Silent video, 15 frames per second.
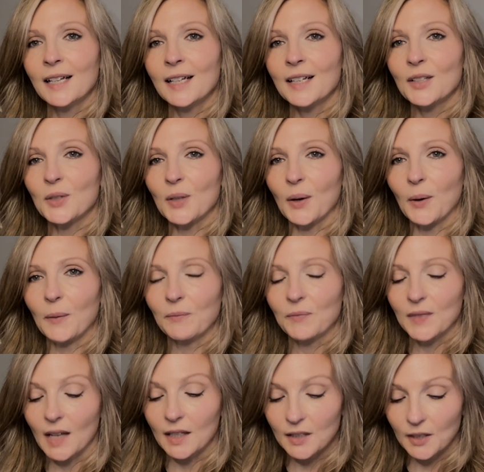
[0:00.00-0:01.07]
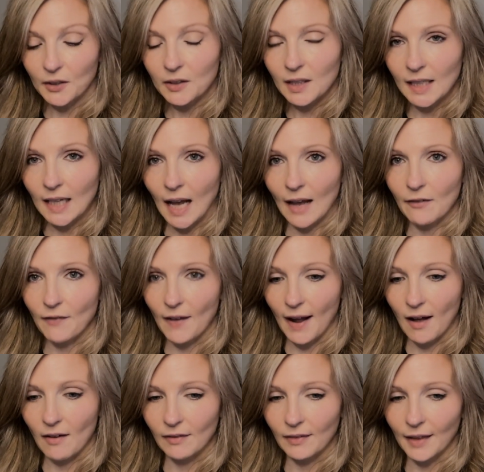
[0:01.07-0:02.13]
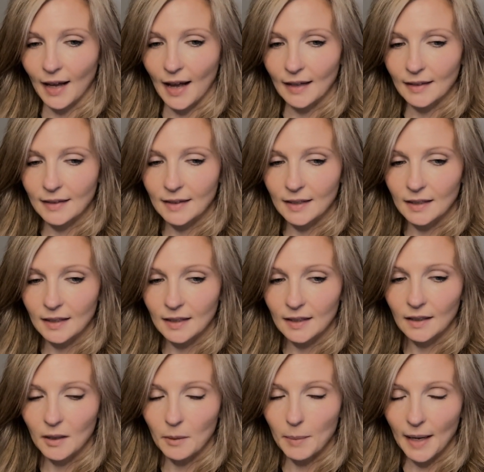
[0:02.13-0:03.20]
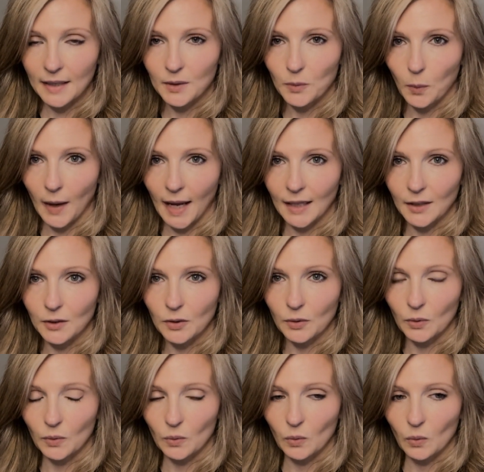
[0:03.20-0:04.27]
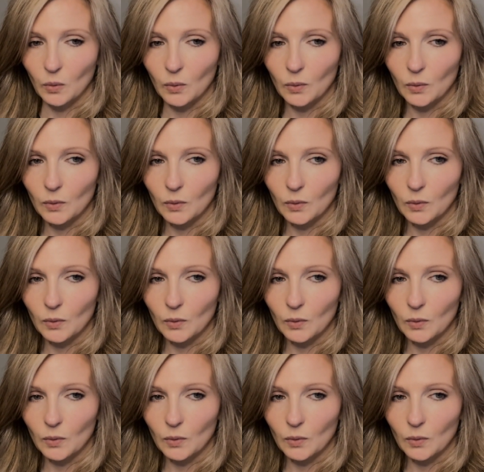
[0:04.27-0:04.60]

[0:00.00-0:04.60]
So certainly I have found that the best way to